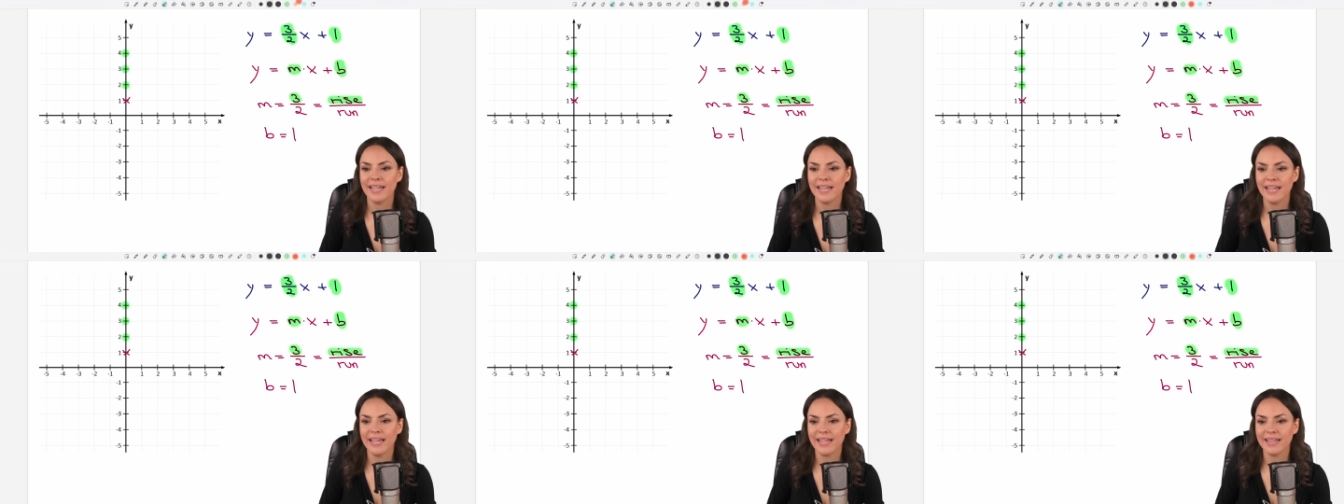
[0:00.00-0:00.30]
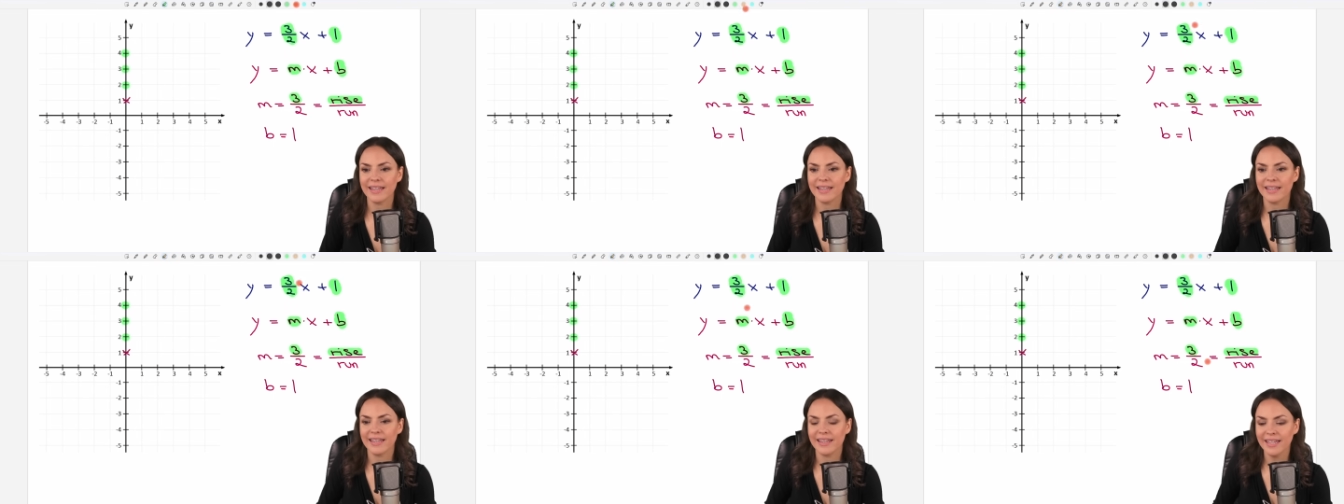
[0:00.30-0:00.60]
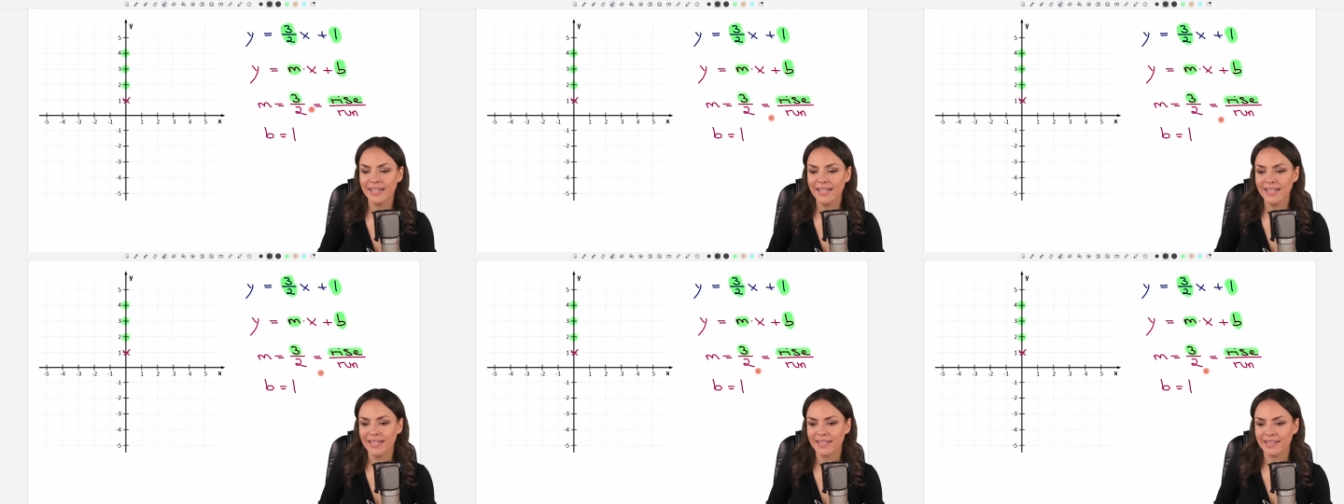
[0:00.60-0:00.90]
And
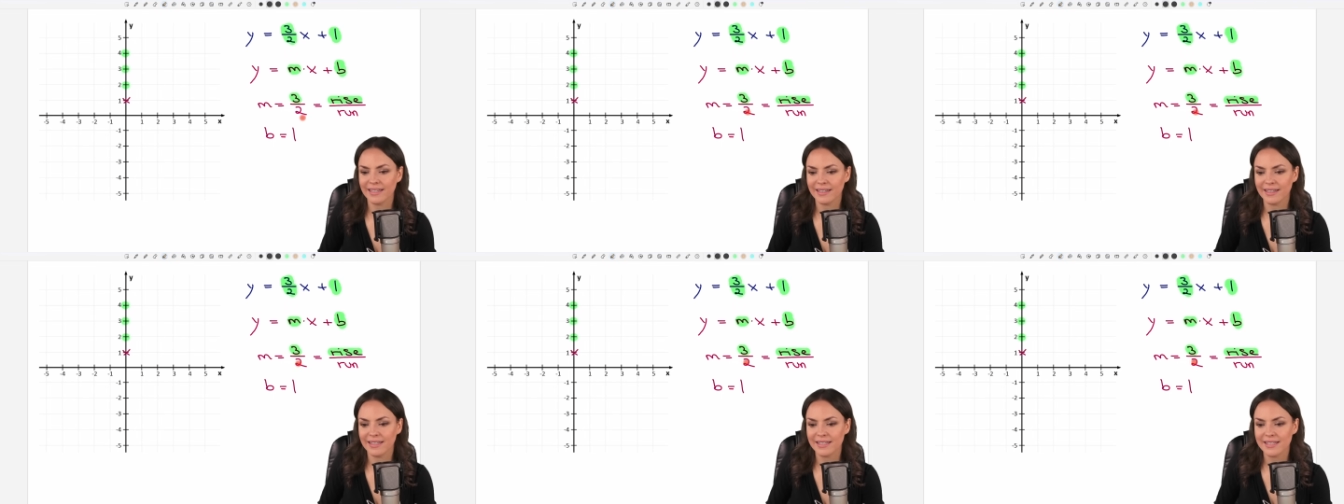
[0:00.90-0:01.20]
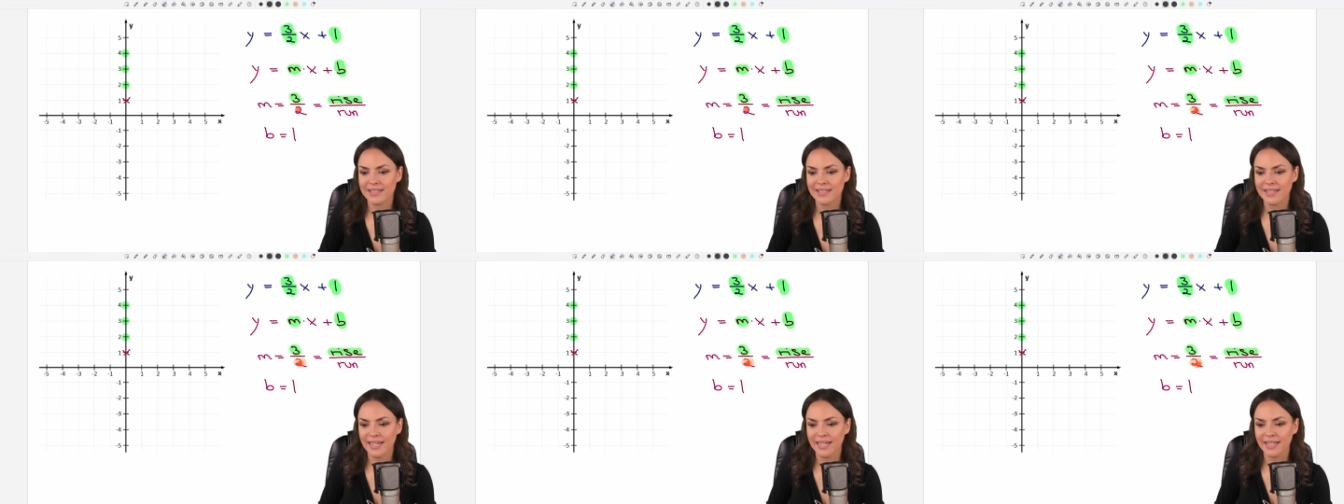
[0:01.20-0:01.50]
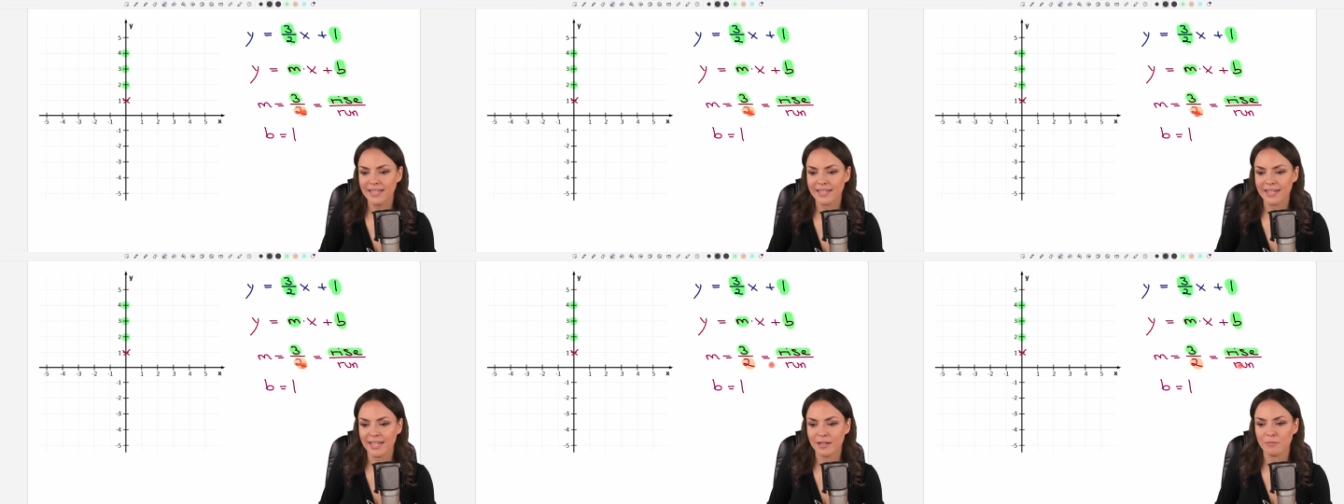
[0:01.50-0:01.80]
then the
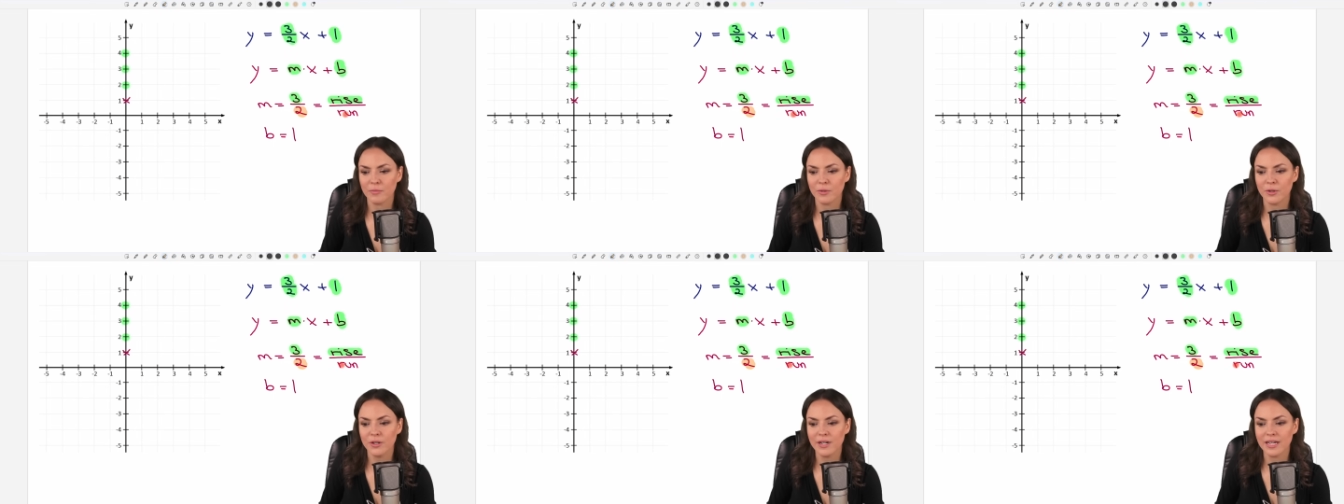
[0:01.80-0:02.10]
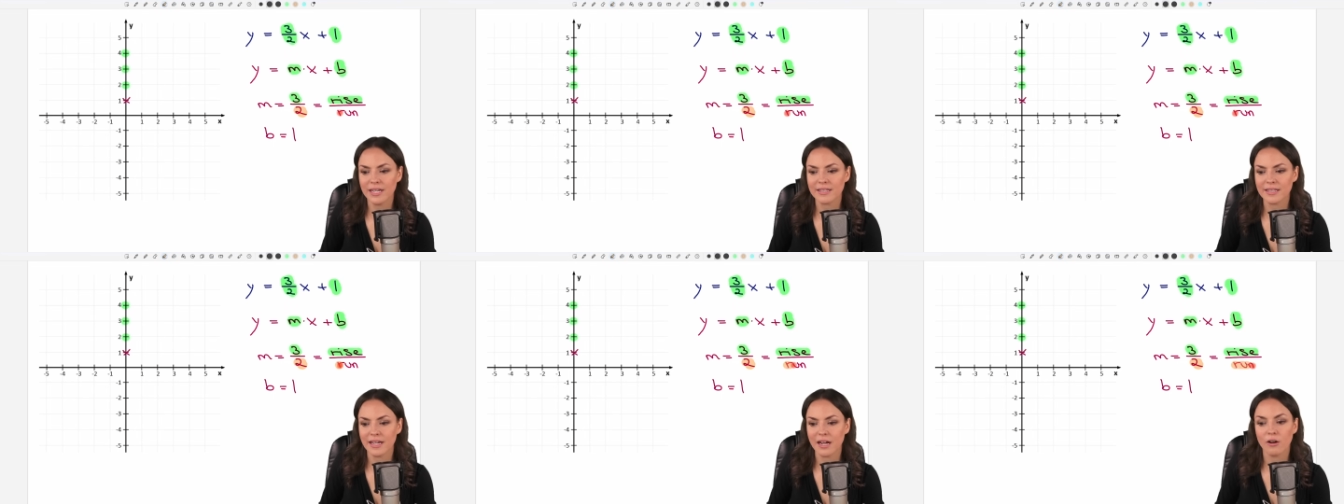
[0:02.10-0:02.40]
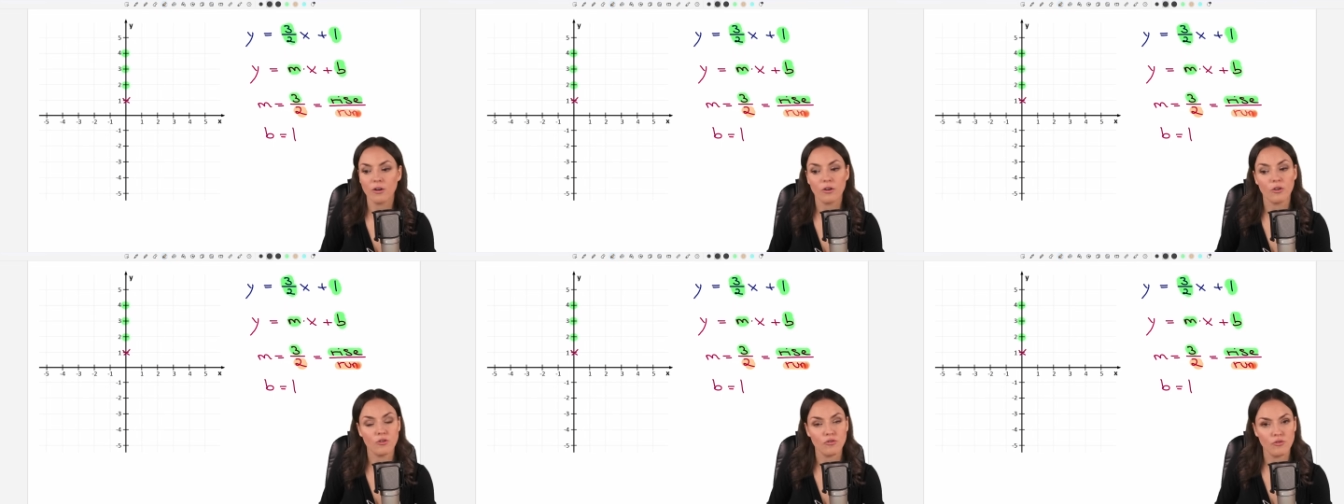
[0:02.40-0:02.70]
second number is
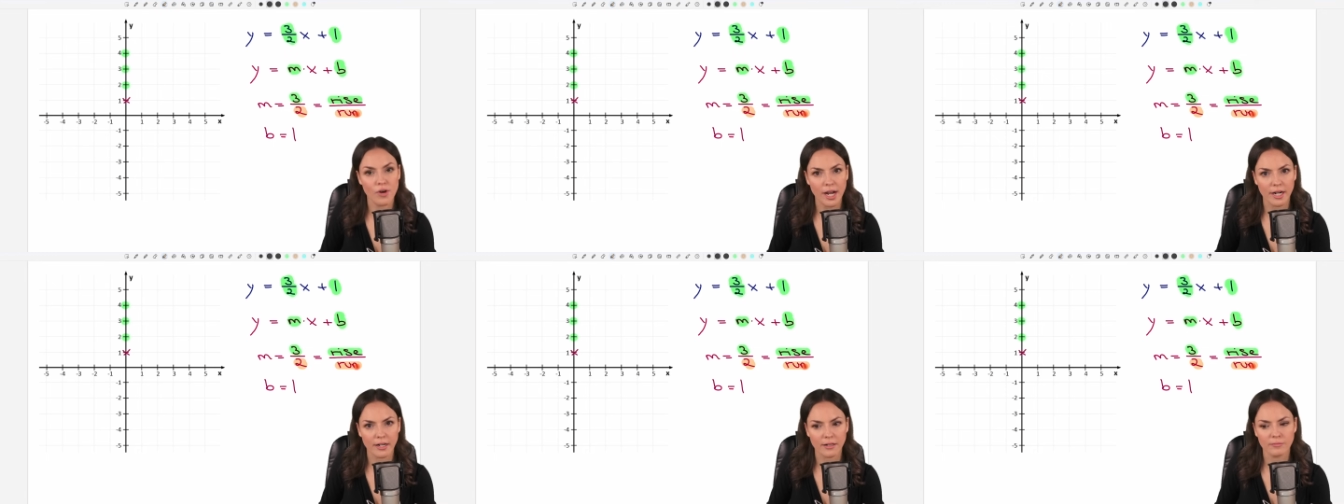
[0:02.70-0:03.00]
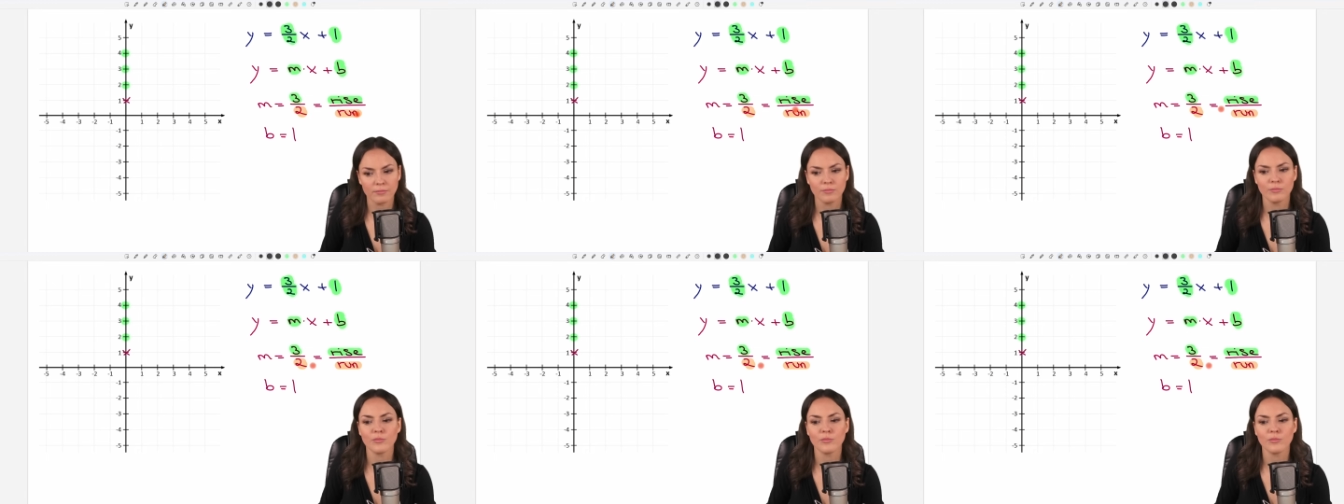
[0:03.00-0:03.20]
our run.